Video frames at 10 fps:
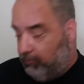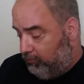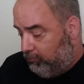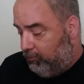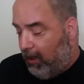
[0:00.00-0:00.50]

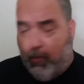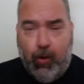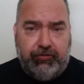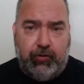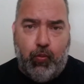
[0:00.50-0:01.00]
I
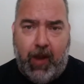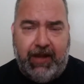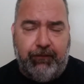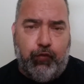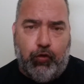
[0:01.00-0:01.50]
wasn't waiting
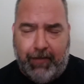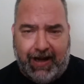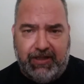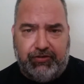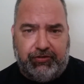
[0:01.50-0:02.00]
for them. I didn't
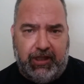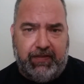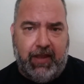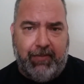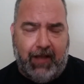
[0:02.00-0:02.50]
seek them
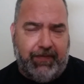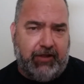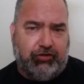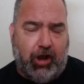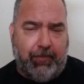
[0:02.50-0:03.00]
out. They
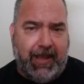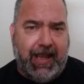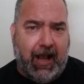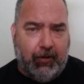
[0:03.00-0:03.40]
sought me out.